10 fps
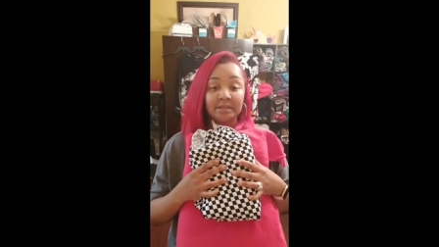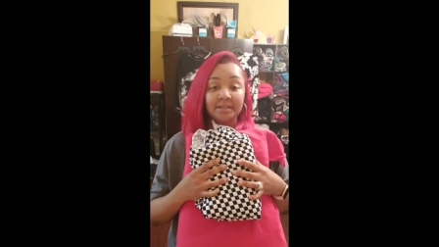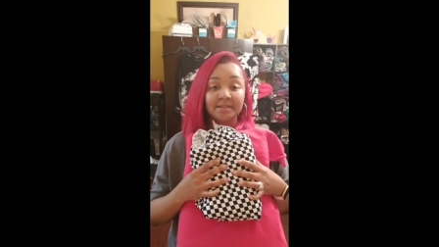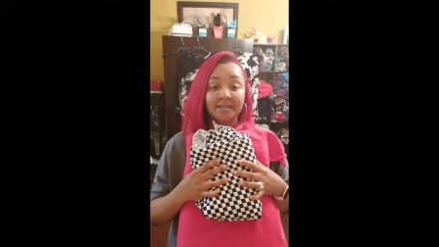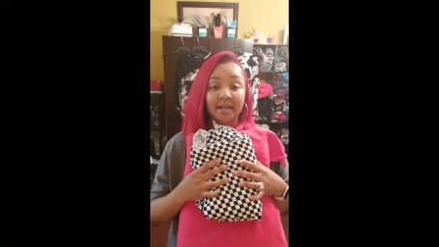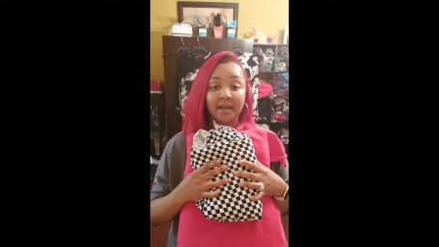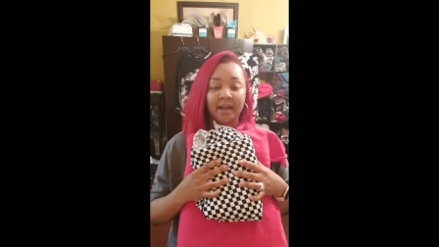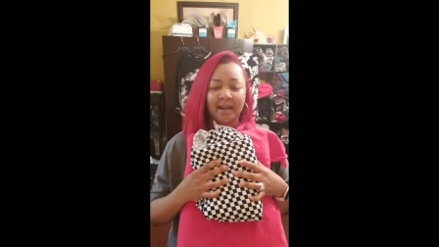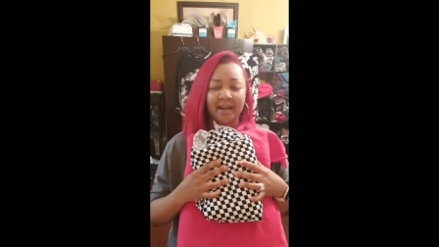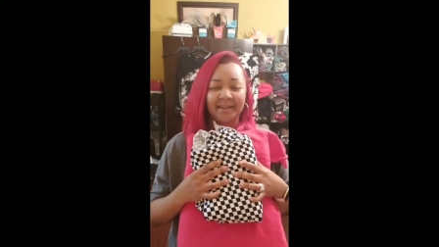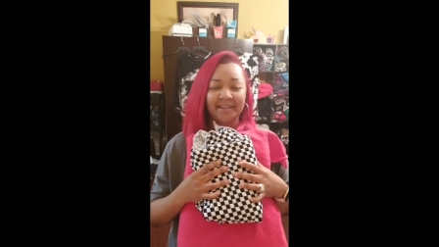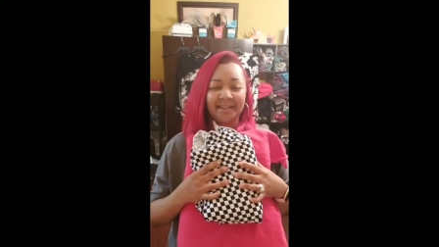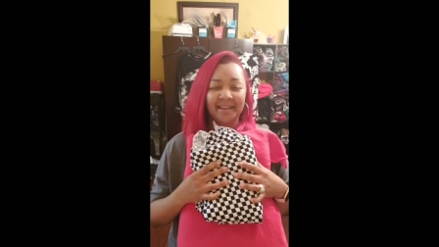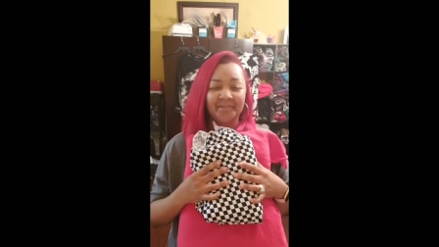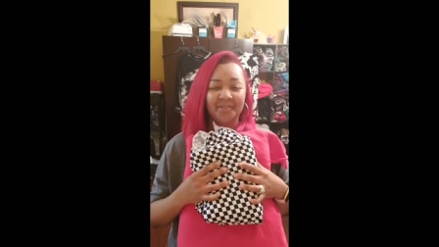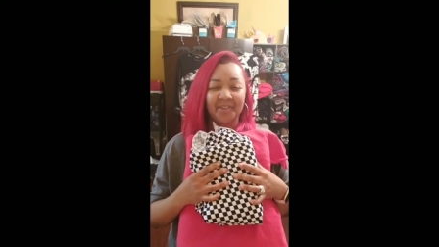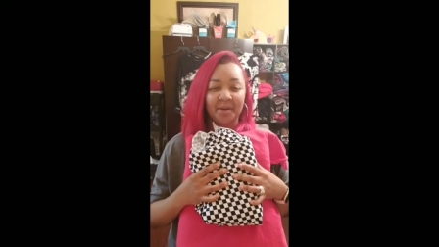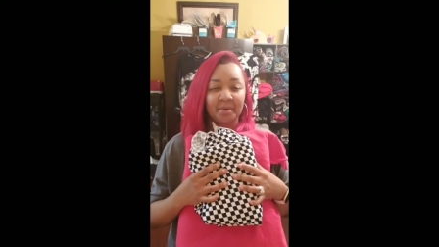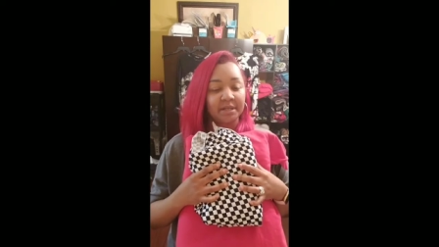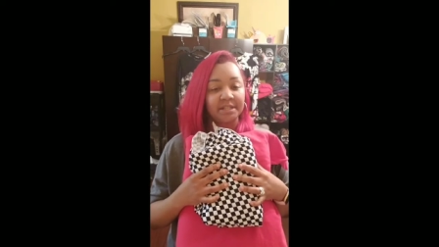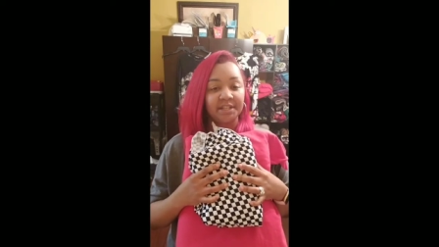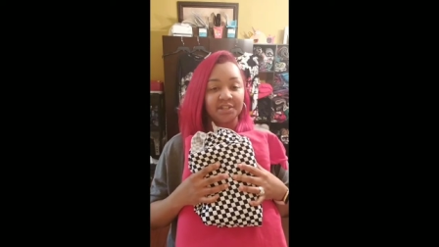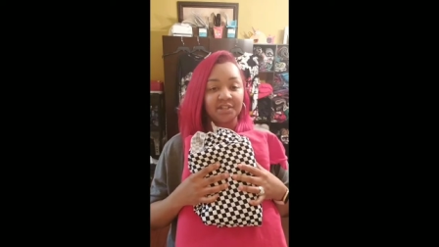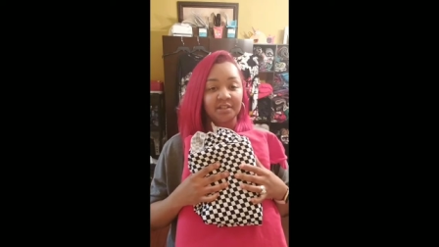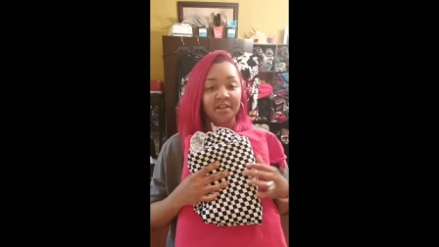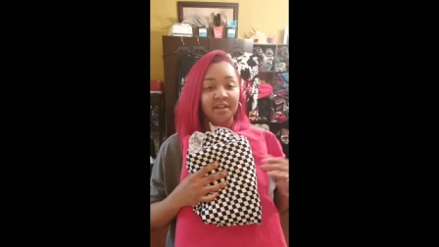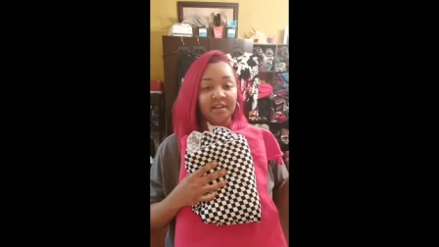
Because I kind of have a fabric addiction.